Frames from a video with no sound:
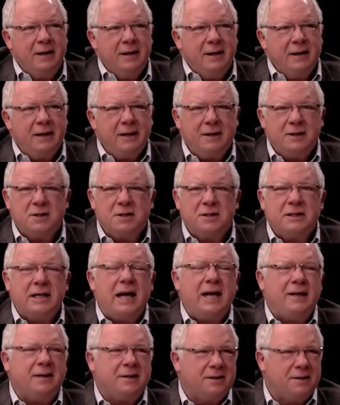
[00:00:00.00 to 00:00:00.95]
The
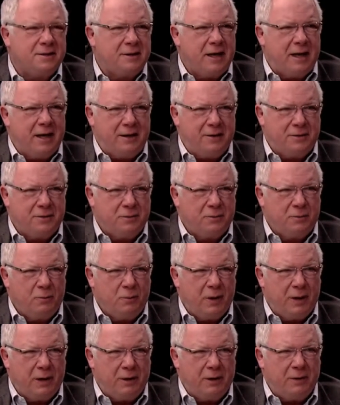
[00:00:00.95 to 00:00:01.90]
state decides
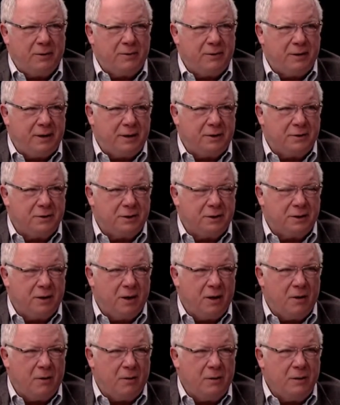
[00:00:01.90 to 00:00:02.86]
where your things should
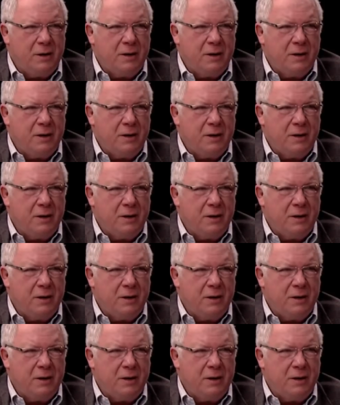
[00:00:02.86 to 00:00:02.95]
go.